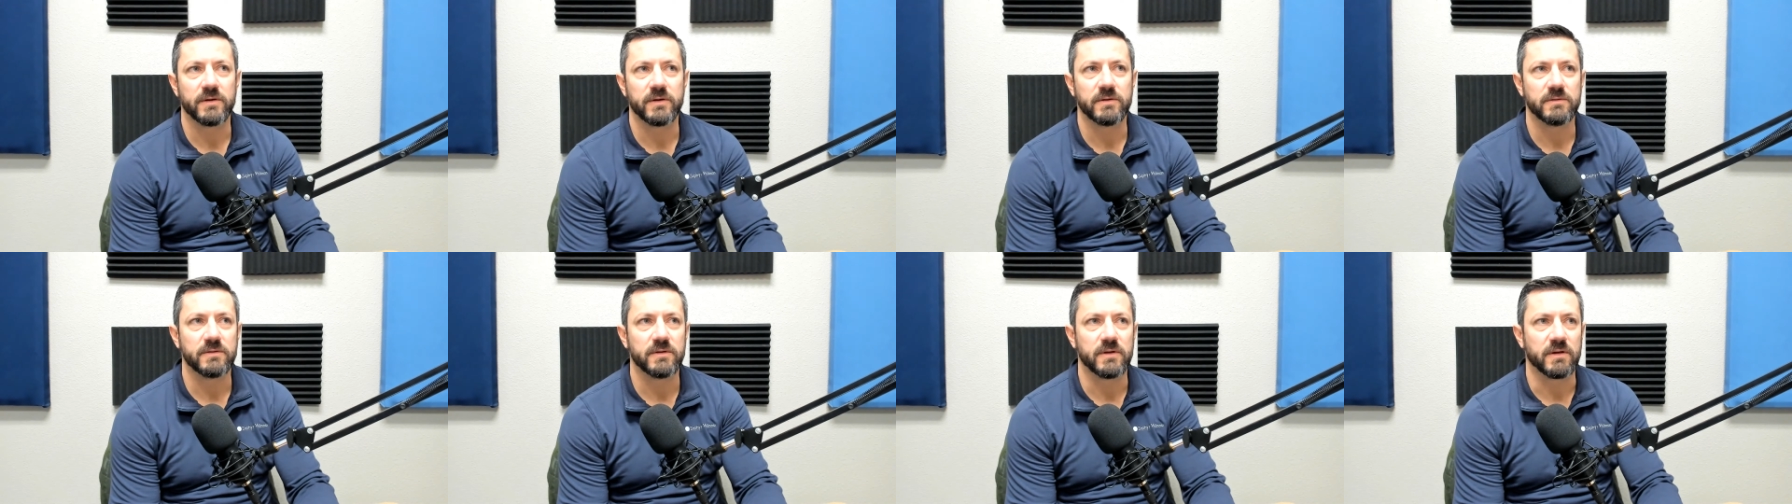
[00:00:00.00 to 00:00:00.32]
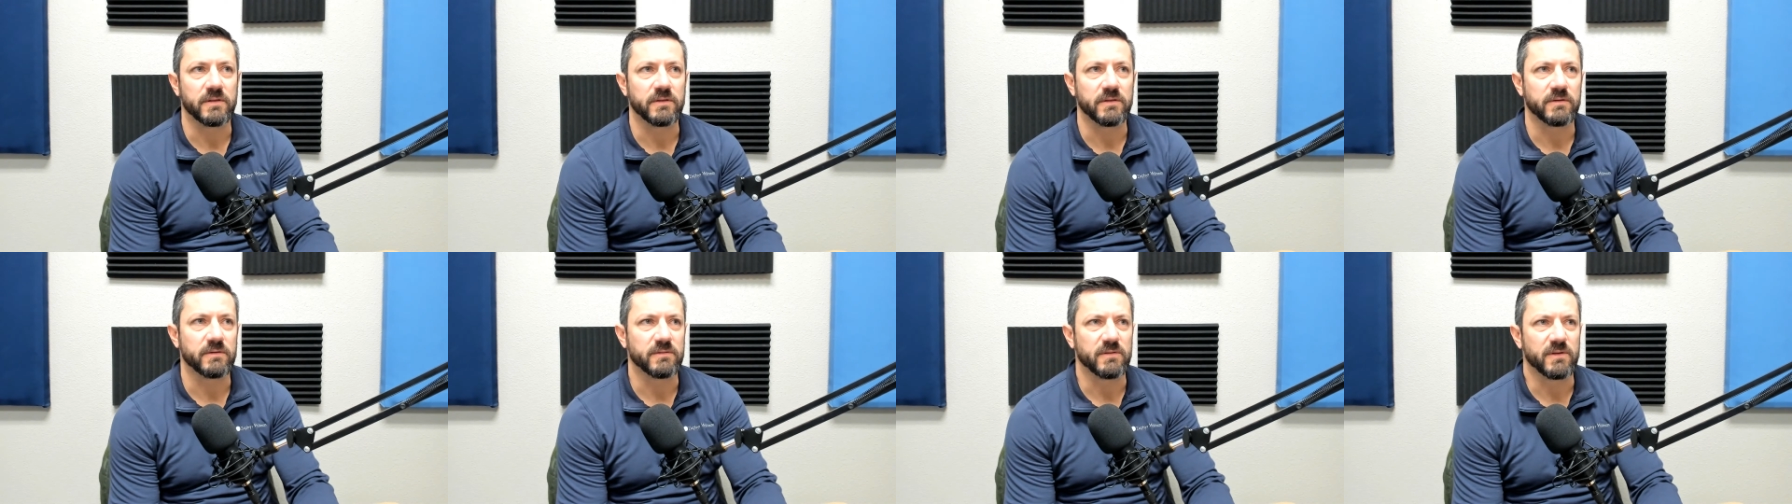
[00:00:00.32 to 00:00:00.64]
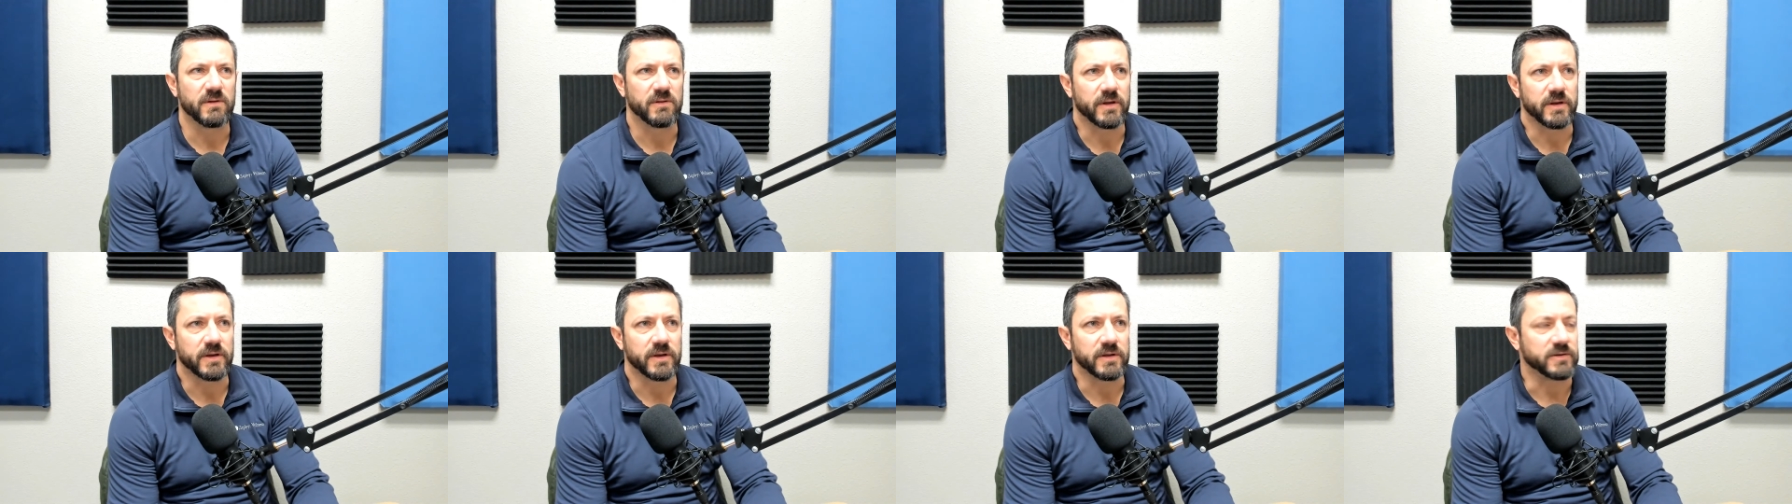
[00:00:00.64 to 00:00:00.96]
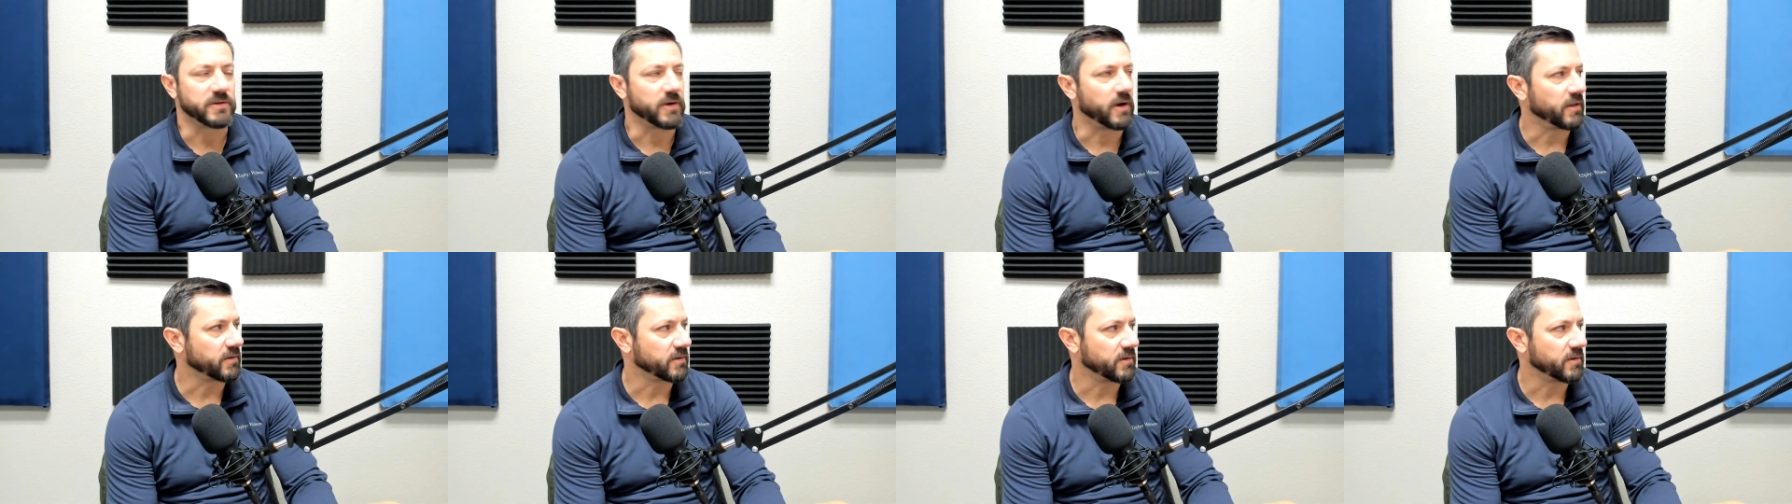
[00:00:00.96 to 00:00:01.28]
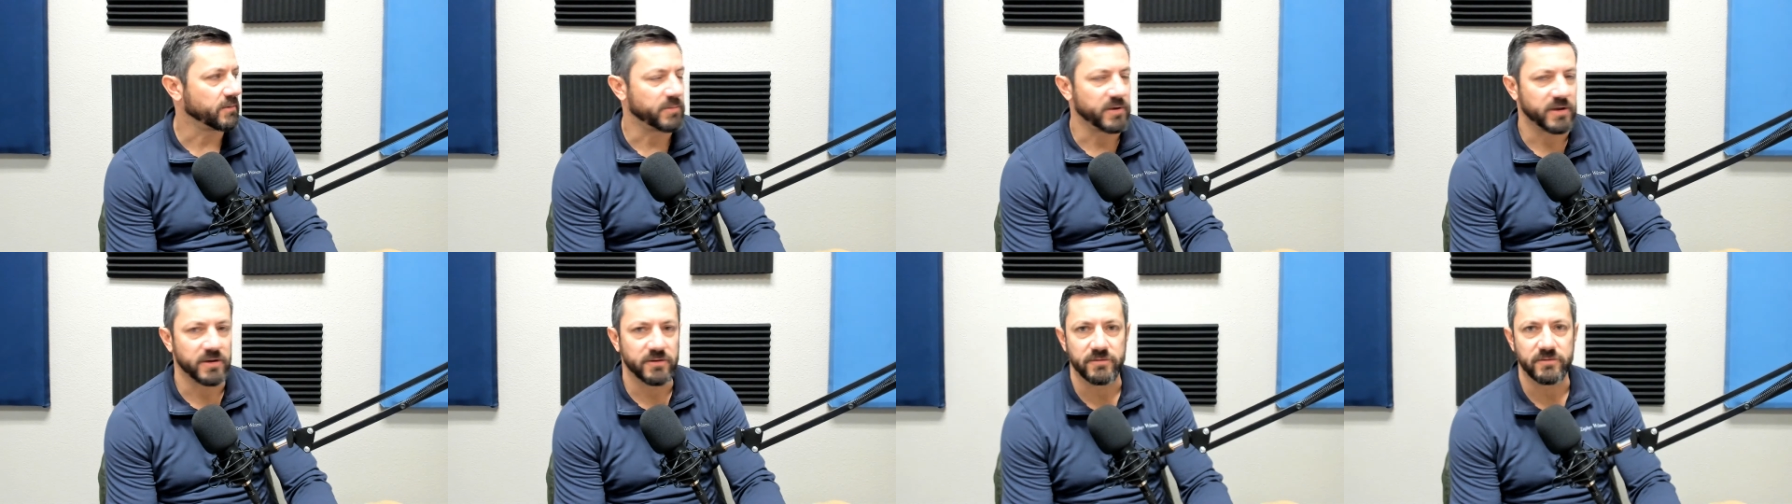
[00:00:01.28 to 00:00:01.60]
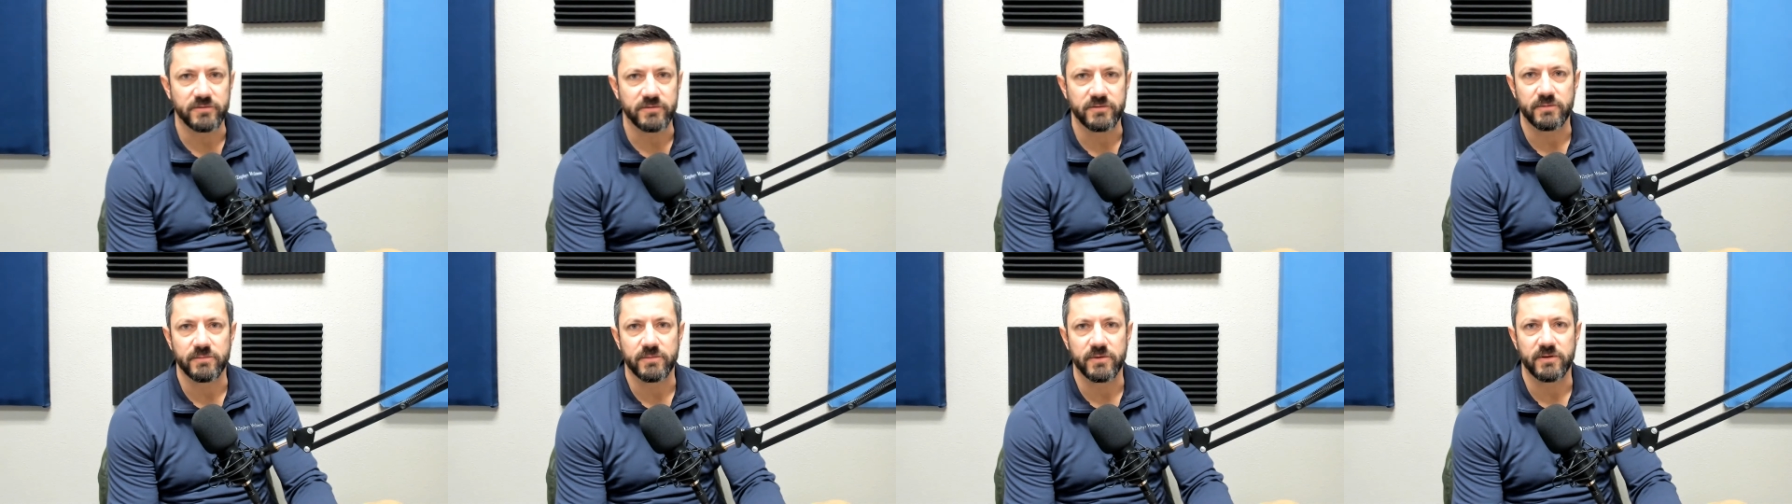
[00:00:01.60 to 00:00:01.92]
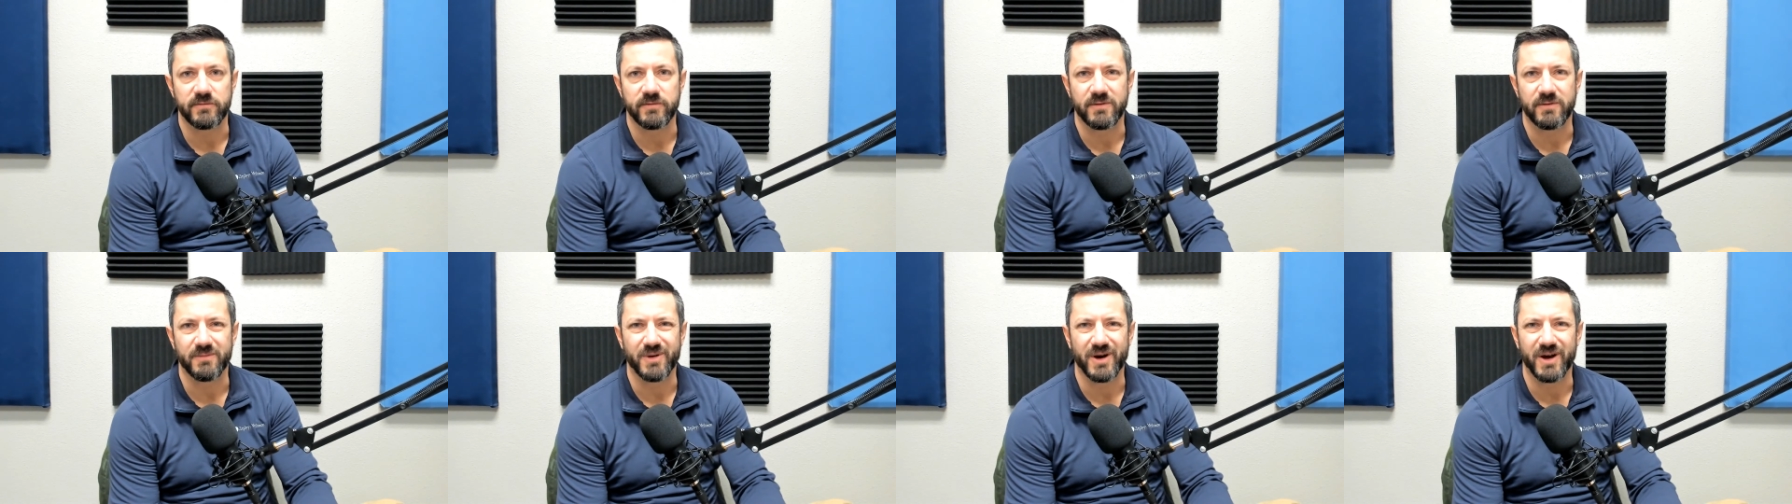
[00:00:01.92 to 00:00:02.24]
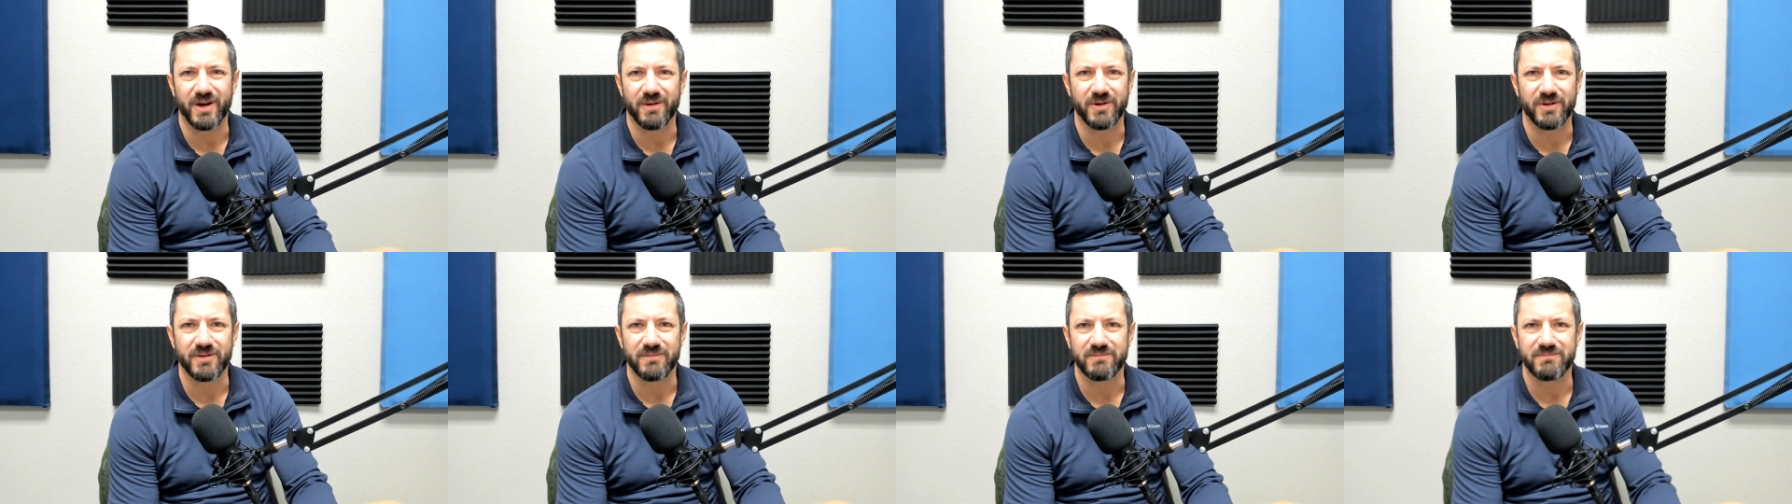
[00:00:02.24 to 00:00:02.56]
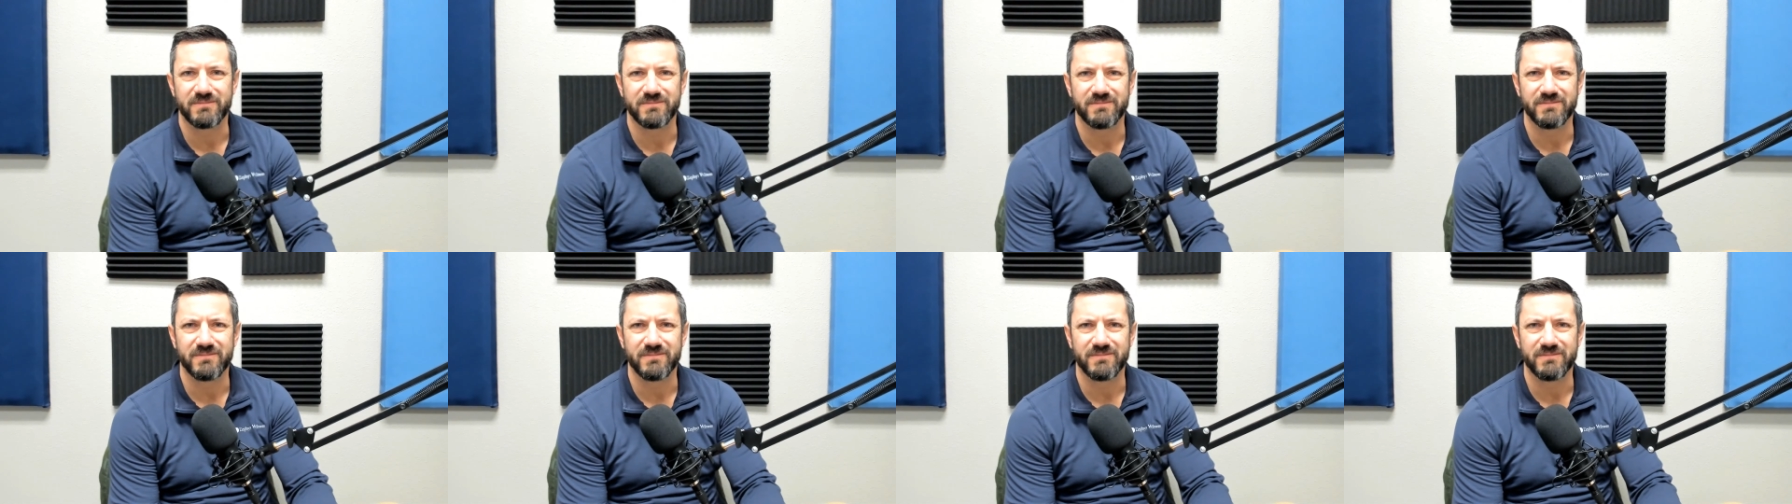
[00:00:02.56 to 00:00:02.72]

you know, they're, they're like a dollar a piece or something if you buy them on,